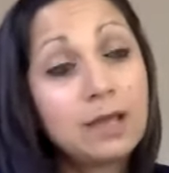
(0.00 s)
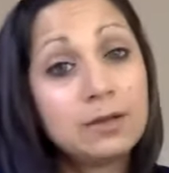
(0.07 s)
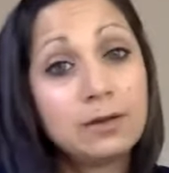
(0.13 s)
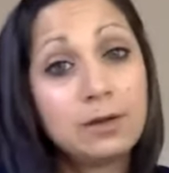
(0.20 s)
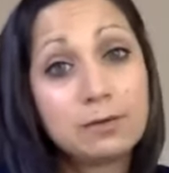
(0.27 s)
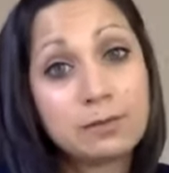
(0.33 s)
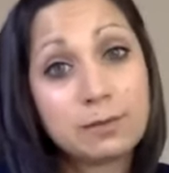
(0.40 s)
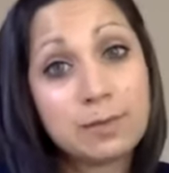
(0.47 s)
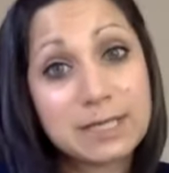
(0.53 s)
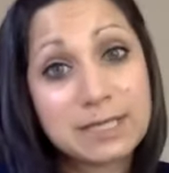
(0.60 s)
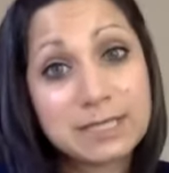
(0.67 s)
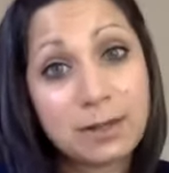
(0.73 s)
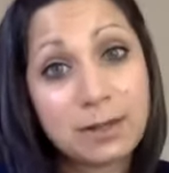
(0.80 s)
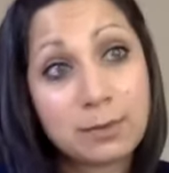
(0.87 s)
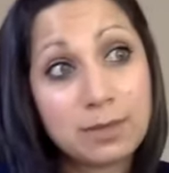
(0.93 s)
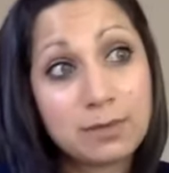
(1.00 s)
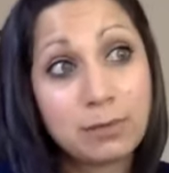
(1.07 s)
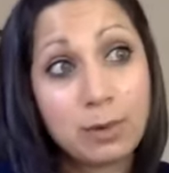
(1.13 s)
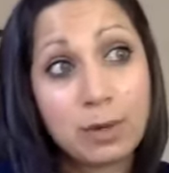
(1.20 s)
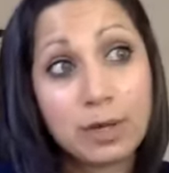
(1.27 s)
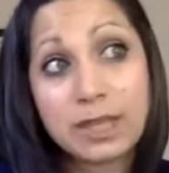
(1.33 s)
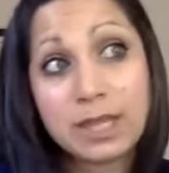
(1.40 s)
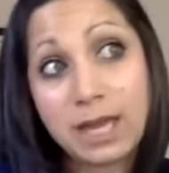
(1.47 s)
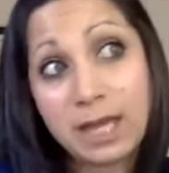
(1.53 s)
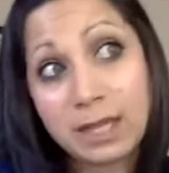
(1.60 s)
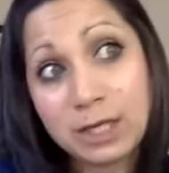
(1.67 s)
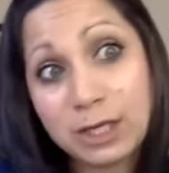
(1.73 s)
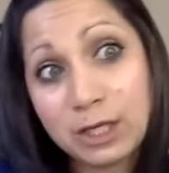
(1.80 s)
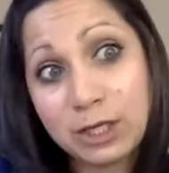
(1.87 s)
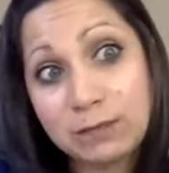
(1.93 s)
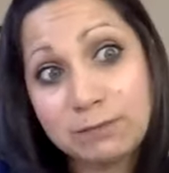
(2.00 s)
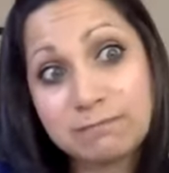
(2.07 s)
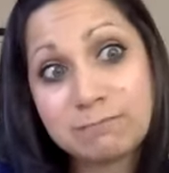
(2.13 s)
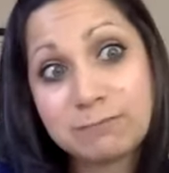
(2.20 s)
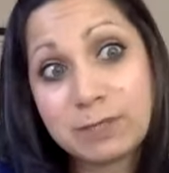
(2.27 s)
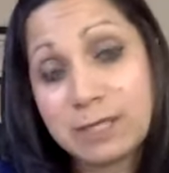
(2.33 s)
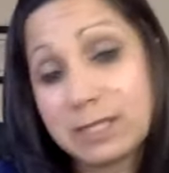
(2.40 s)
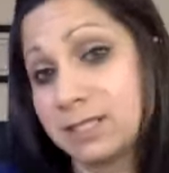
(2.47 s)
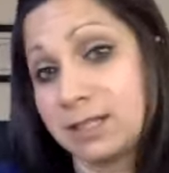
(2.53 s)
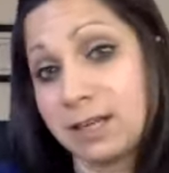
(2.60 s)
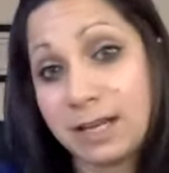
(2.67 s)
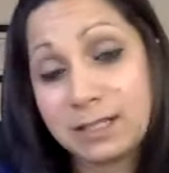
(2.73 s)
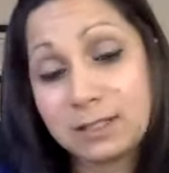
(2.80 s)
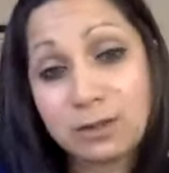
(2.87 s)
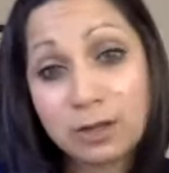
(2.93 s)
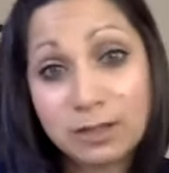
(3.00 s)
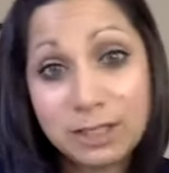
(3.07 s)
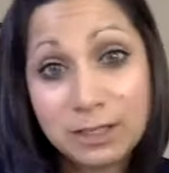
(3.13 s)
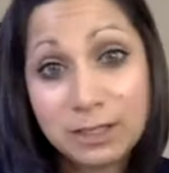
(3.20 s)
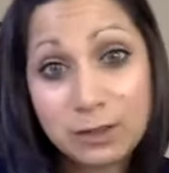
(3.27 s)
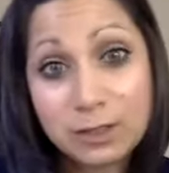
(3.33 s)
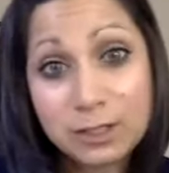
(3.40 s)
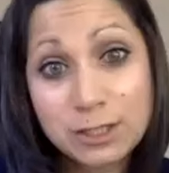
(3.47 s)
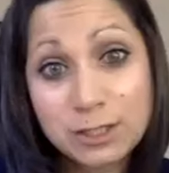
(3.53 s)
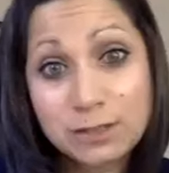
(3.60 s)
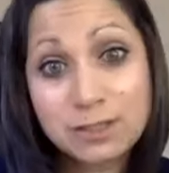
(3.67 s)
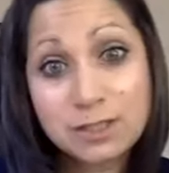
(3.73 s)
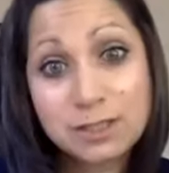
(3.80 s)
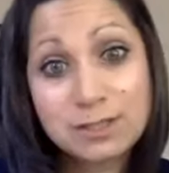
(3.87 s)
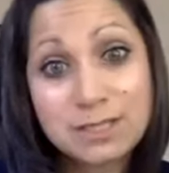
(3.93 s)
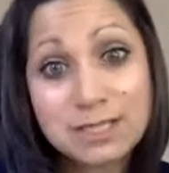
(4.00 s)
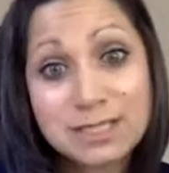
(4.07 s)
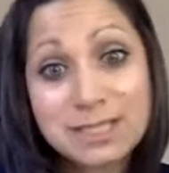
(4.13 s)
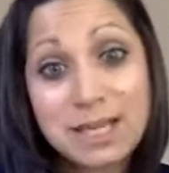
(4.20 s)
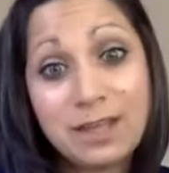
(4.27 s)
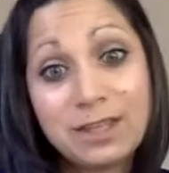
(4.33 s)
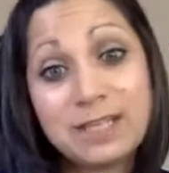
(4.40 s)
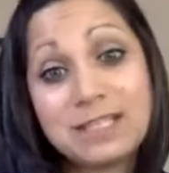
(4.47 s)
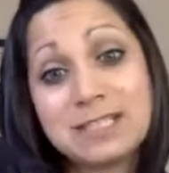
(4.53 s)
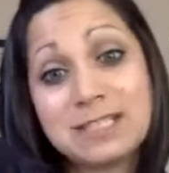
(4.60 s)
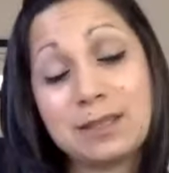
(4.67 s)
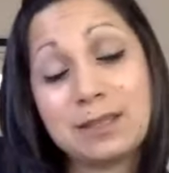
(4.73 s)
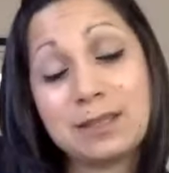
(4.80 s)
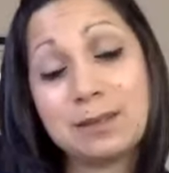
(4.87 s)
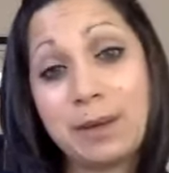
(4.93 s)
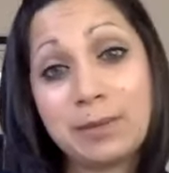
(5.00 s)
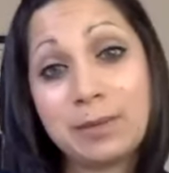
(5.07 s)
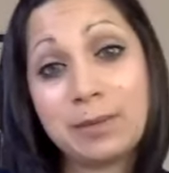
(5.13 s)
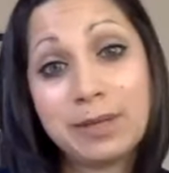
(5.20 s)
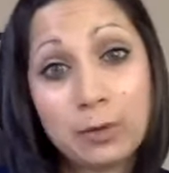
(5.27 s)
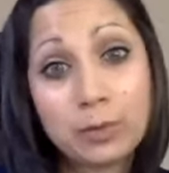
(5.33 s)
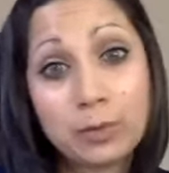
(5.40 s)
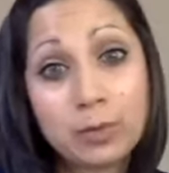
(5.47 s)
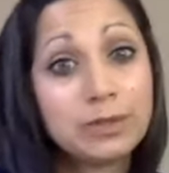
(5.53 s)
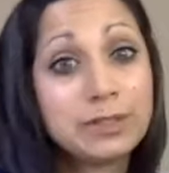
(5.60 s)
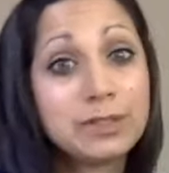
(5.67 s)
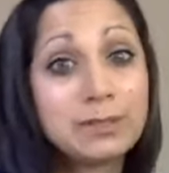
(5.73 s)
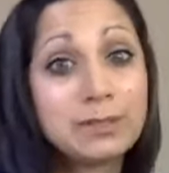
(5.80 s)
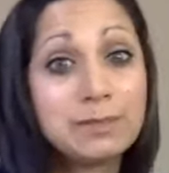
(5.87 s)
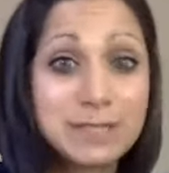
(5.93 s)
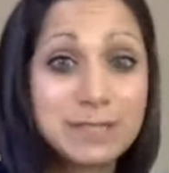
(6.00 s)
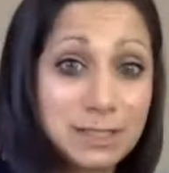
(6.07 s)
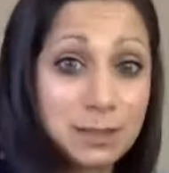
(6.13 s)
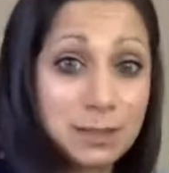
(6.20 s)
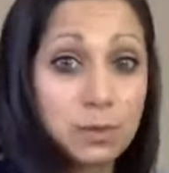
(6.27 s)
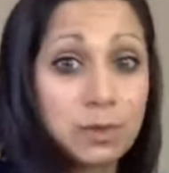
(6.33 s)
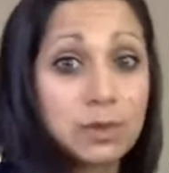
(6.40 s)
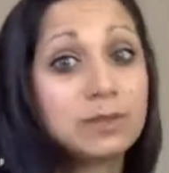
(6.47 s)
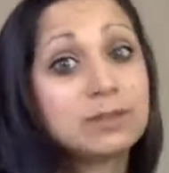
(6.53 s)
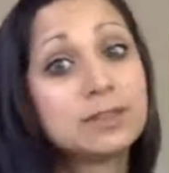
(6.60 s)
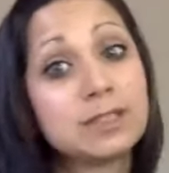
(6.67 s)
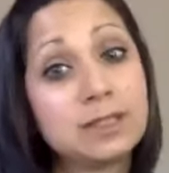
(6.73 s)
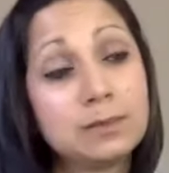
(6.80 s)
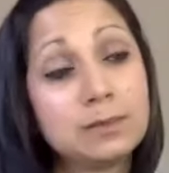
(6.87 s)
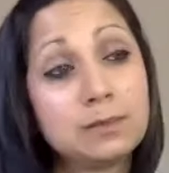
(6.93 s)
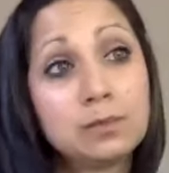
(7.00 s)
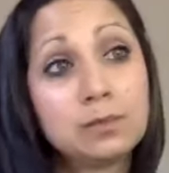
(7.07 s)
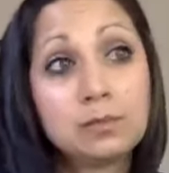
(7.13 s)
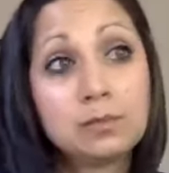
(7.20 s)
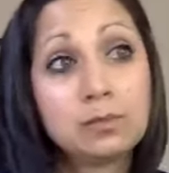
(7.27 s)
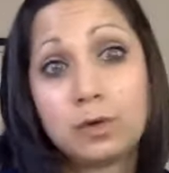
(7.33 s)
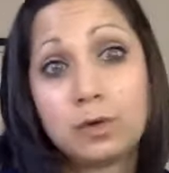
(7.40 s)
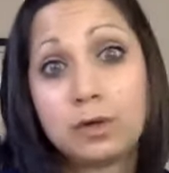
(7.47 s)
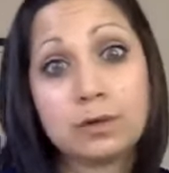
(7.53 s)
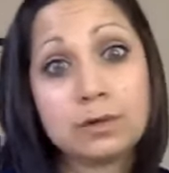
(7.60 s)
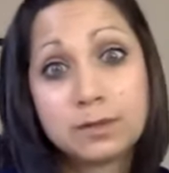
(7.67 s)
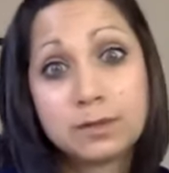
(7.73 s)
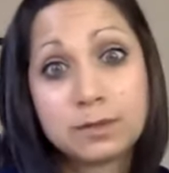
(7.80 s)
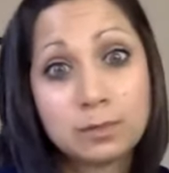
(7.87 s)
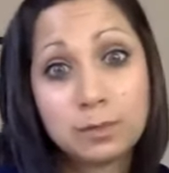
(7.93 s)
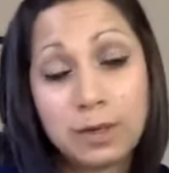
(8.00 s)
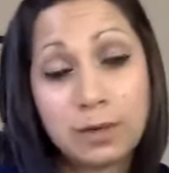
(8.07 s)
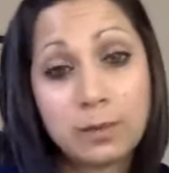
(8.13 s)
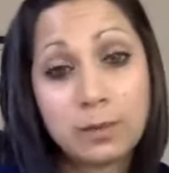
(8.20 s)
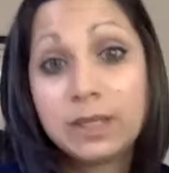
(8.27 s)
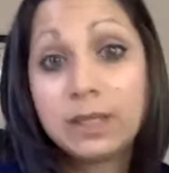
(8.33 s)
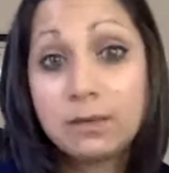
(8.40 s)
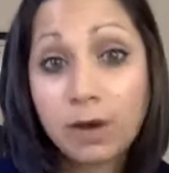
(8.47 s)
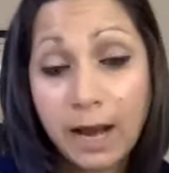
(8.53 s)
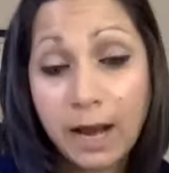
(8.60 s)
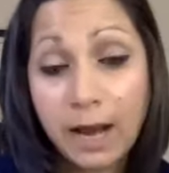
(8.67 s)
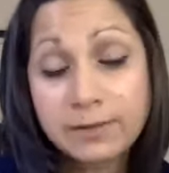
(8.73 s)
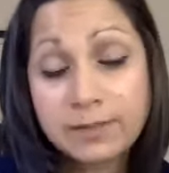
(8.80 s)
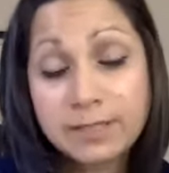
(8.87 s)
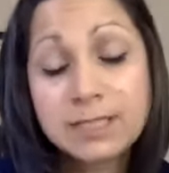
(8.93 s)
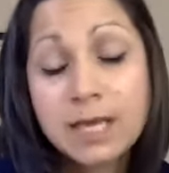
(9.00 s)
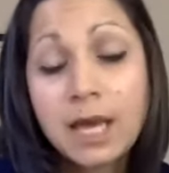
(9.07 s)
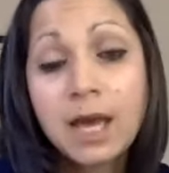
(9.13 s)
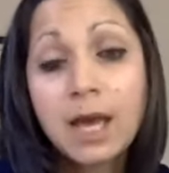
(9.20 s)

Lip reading: know from Excel before. The other reason I strongly encourage you to use Excel is in the public health world, the business world, the world where we leave our houses.